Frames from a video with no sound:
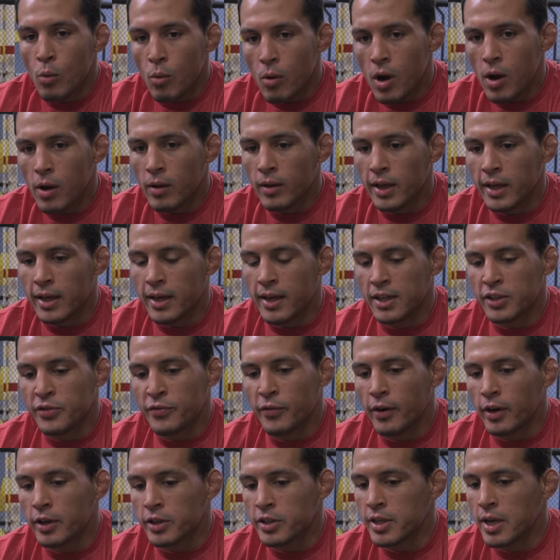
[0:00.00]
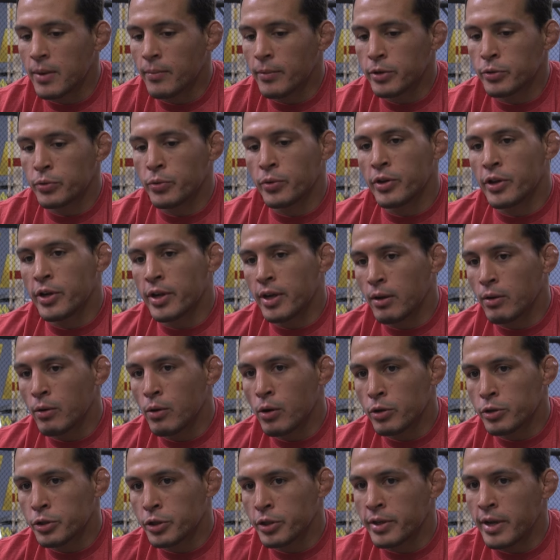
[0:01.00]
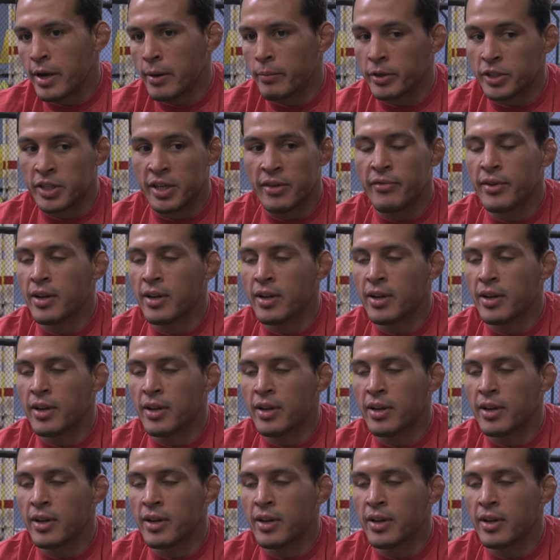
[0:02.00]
Well, like as far as numbers, when it goes to numbers,